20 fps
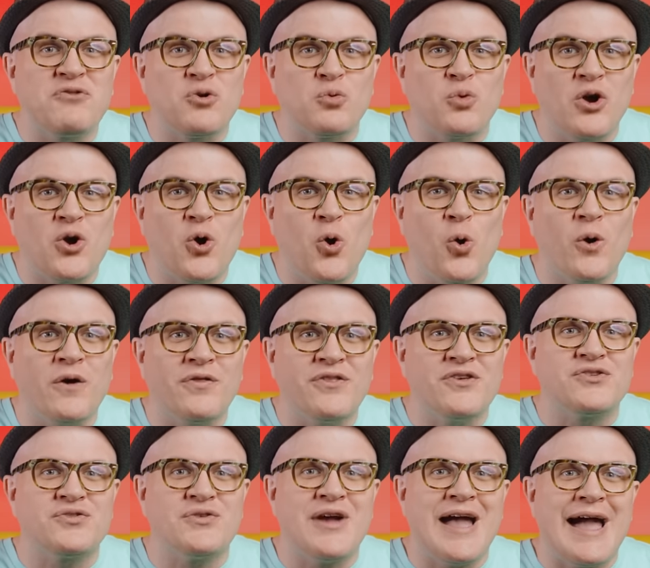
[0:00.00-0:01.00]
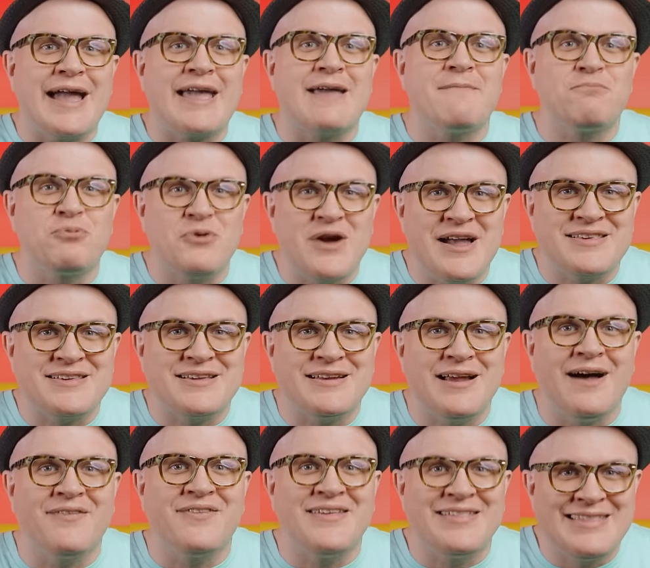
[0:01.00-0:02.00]
to record the track and press it
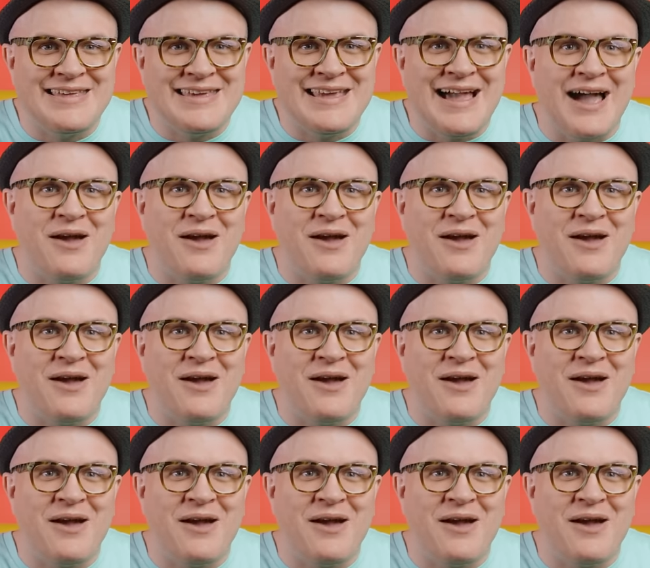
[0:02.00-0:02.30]
on the D